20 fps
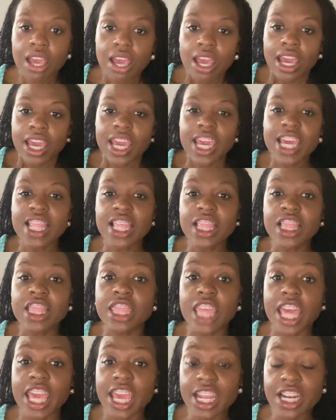He
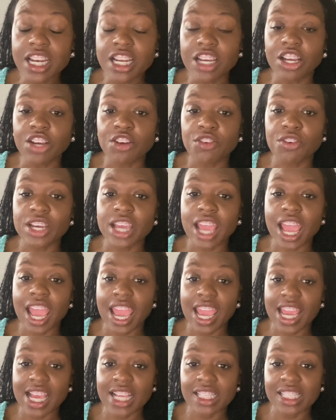then
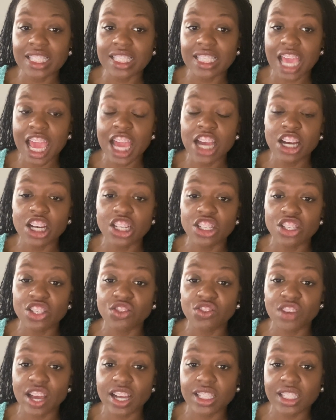creates and
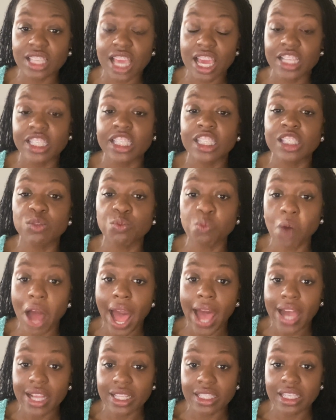constructs a
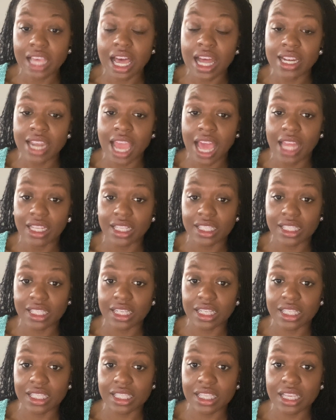SWOT
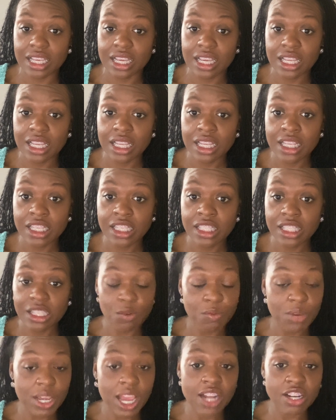analysis. So
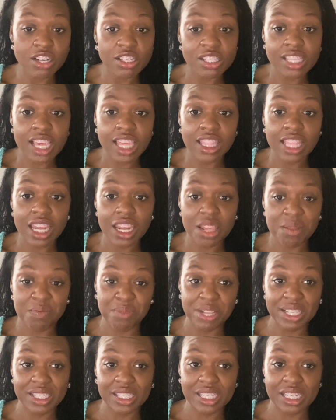we understand that in
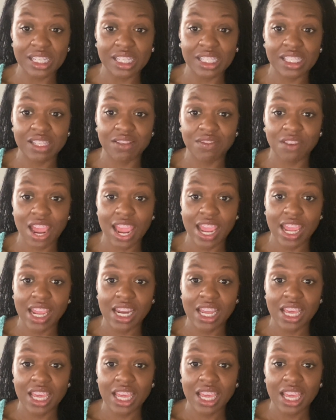business, right?
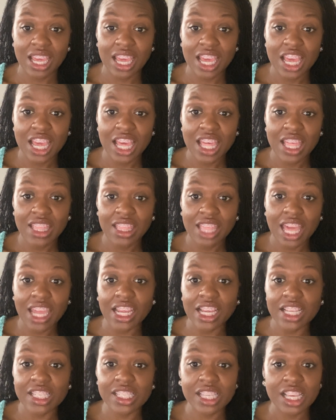That
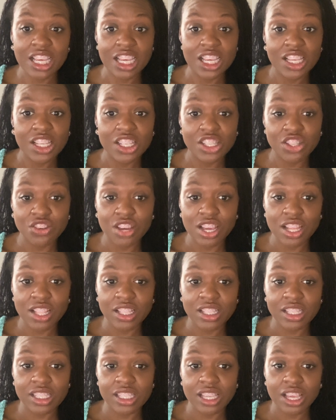is
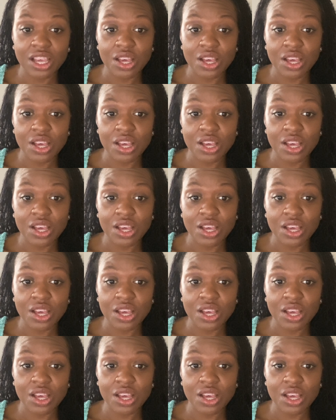strengths,